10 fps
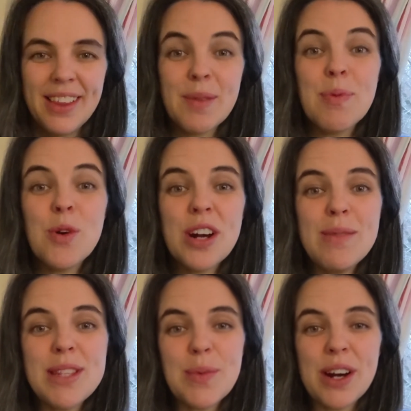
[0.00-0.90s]
the
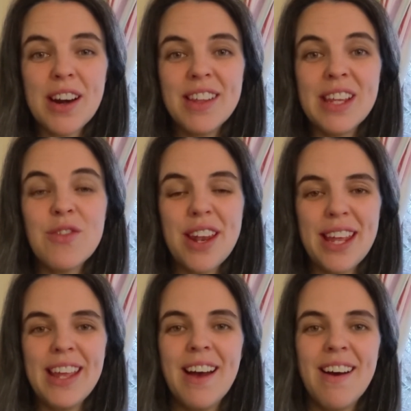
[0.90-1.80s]
programmes that we're currently
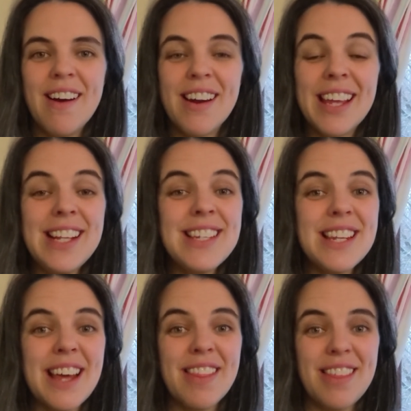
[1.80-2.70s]
running are Kids
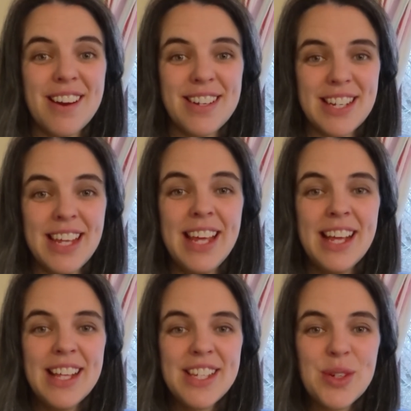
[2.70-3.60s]
at 9.30,
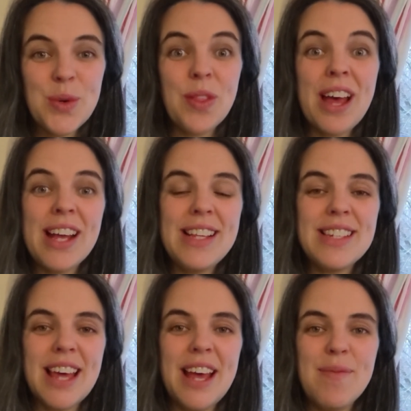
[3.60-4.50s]
so that
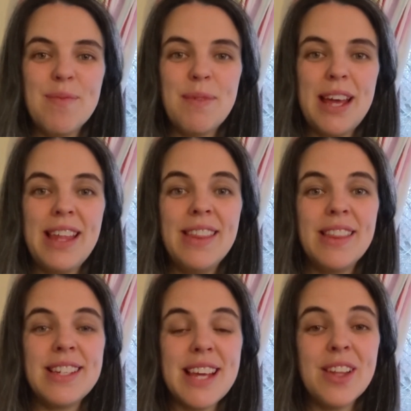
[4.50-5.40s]
is um,
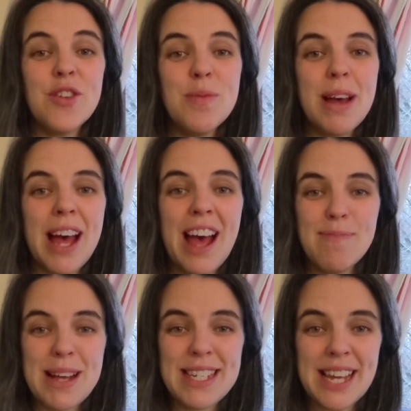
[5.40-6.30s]
in the tailor Room at
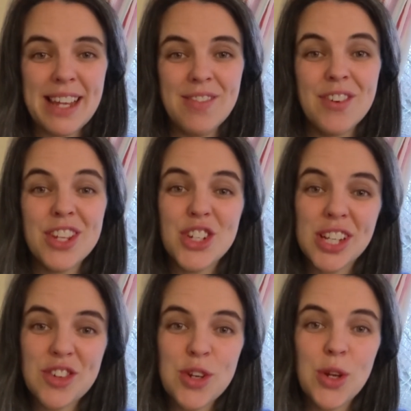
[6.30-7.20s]
half past nine for the
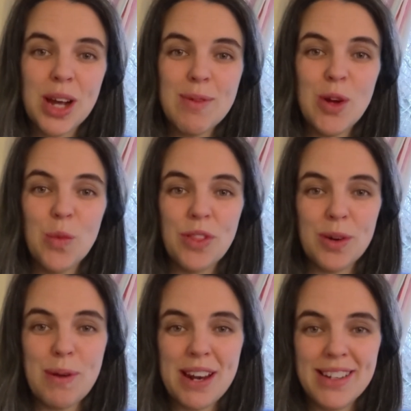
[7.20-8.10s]
children who come along with
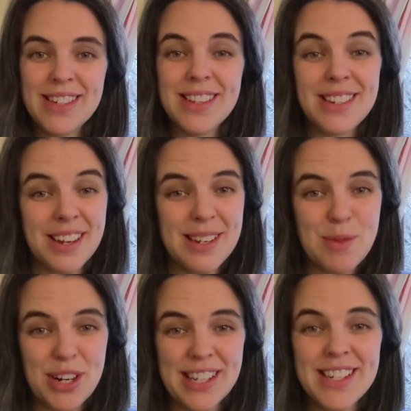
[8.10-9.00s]
their parents to the Sunday
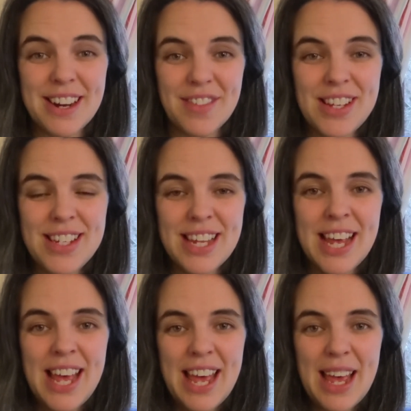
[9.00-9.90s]
morning service.
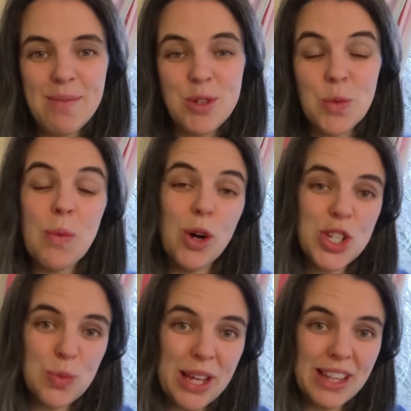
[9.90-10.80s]
Um, so we
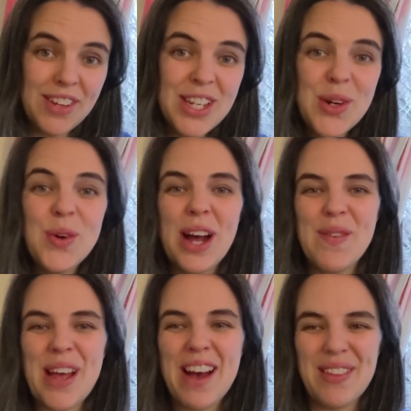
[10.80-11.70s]
watch the weekly video
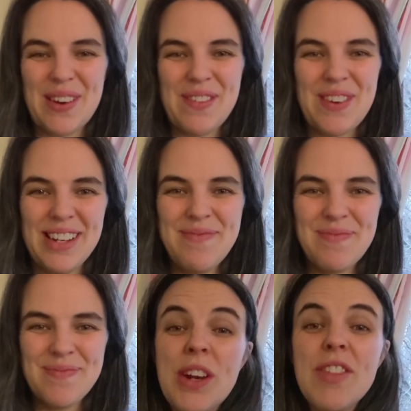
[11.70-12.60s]
and we have a lot of fun.
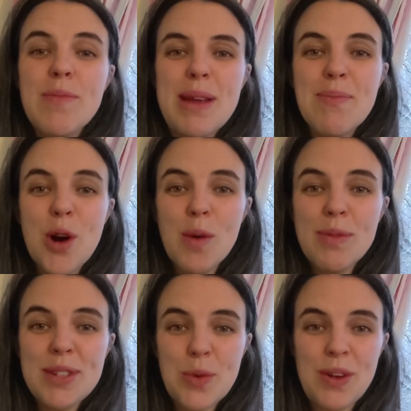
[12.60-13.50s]
One of the main
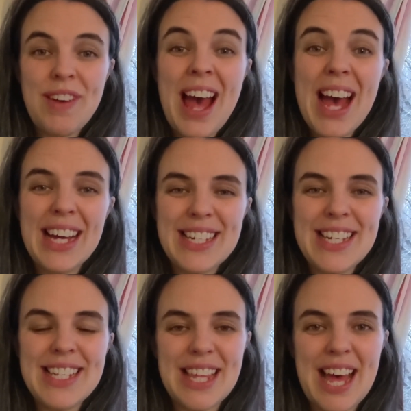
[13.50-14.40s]
problems that we've had
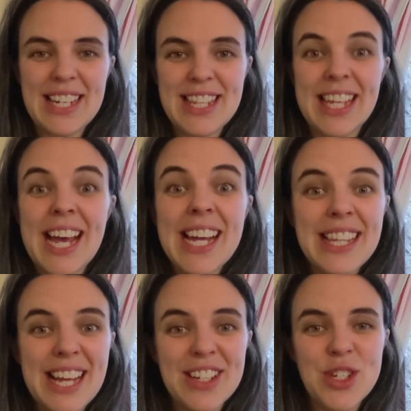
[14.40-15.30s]
is that the
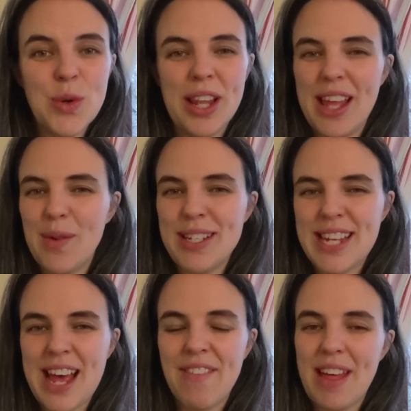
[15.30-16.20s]
guidelines don't allow us
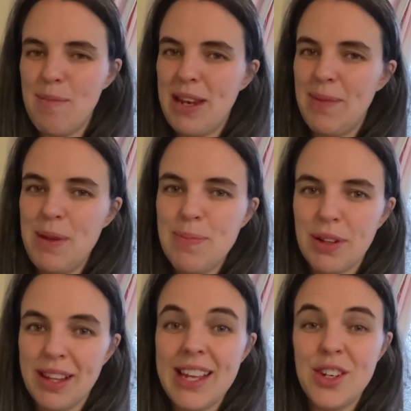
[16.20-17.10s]
to have that many
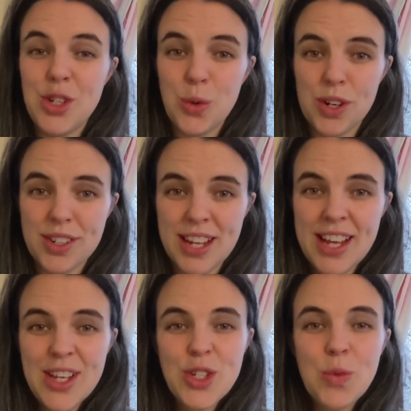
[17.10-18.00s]
people indoors,
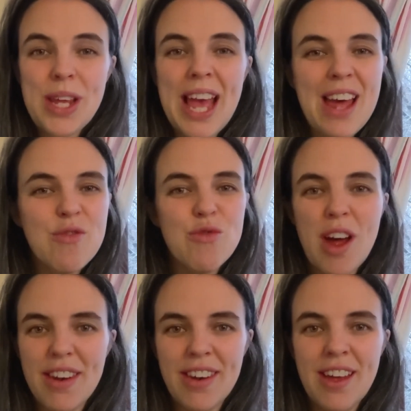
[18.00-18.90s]
so we can't
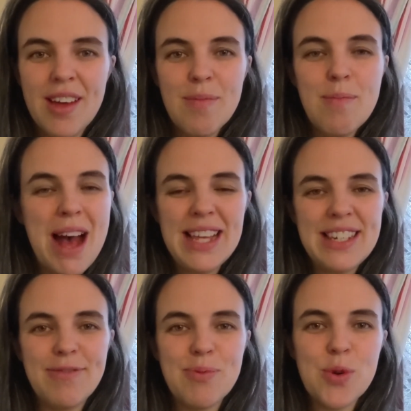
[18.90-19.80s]
run
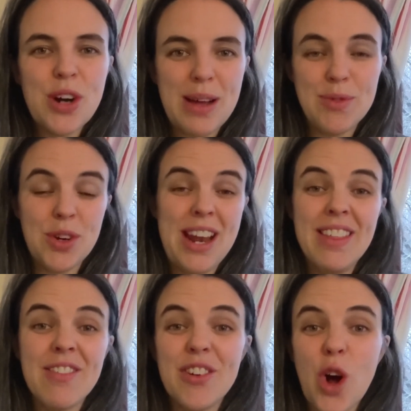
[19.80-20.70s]
massive programmes or
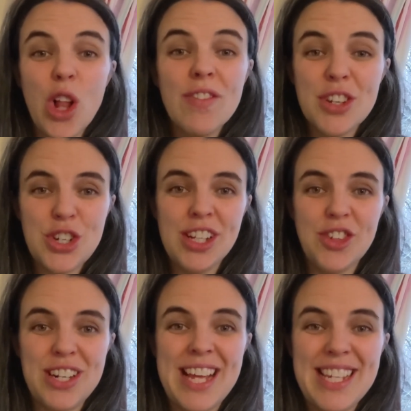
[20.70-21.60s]
anything for all of the
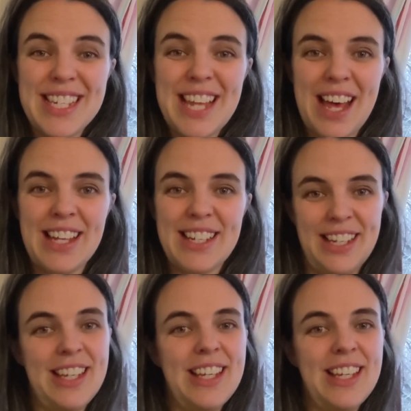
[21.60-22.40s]
children inside.